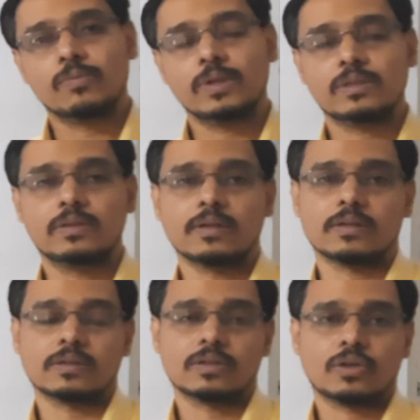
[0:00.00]
with
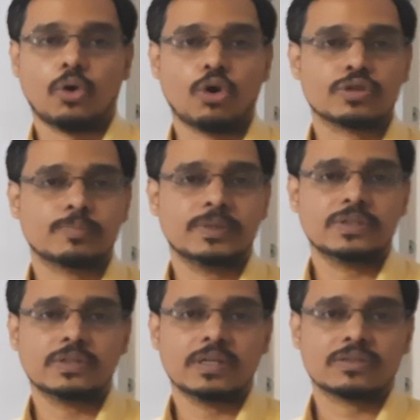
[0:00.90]
the
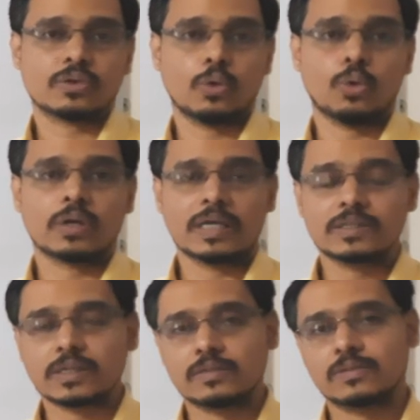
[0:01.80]
auspicious
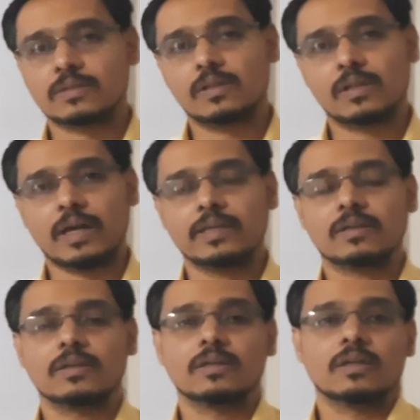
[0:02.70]
occasions like
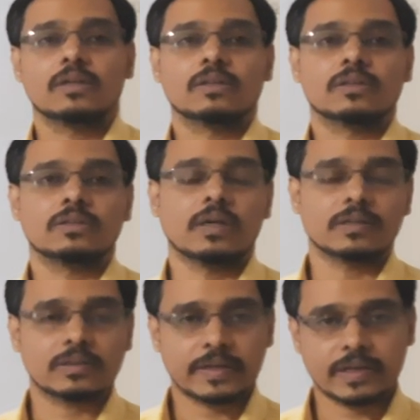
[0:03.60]

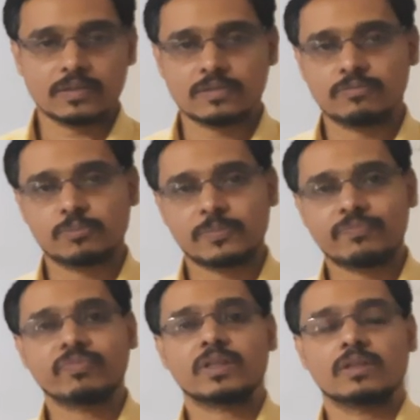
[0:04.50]
Dhanteras,
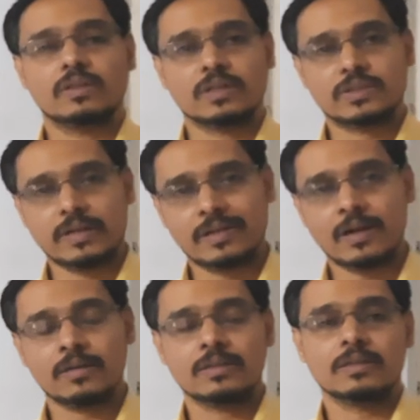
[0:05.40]

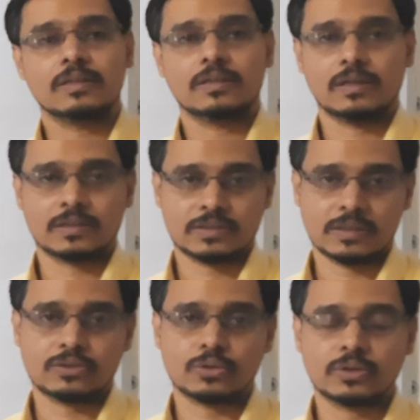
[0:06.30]
Dashera,
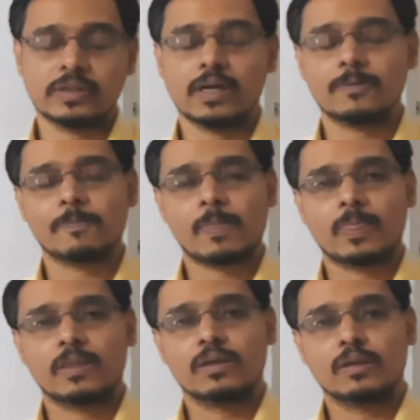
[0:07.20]
Akshay Tritiya.
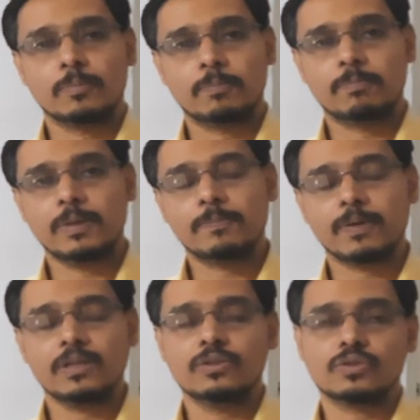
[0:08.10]

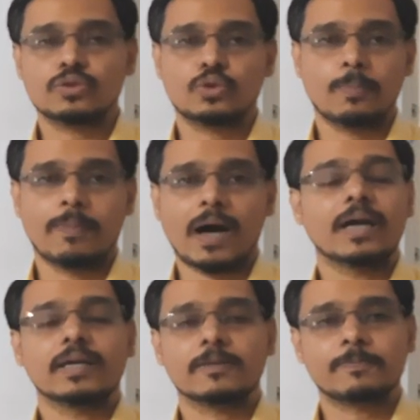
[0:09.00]
People used to buy
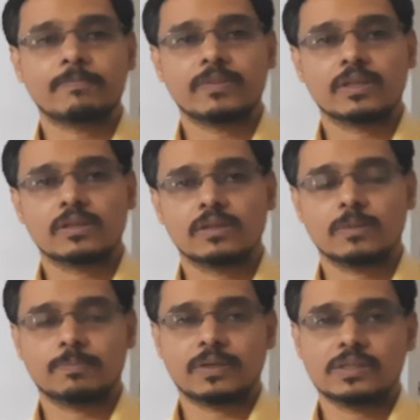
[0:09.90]
the
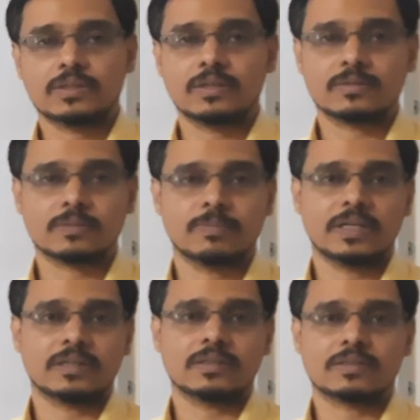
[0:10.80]
precious
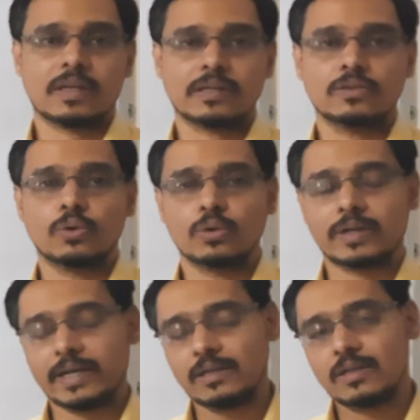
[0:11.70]
metals like gold
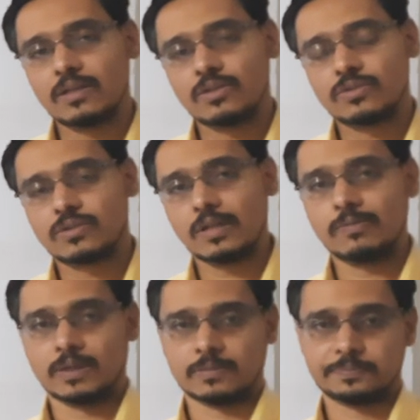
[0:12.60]
and
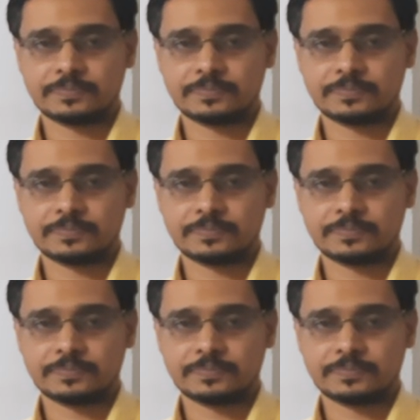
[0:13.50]
silver.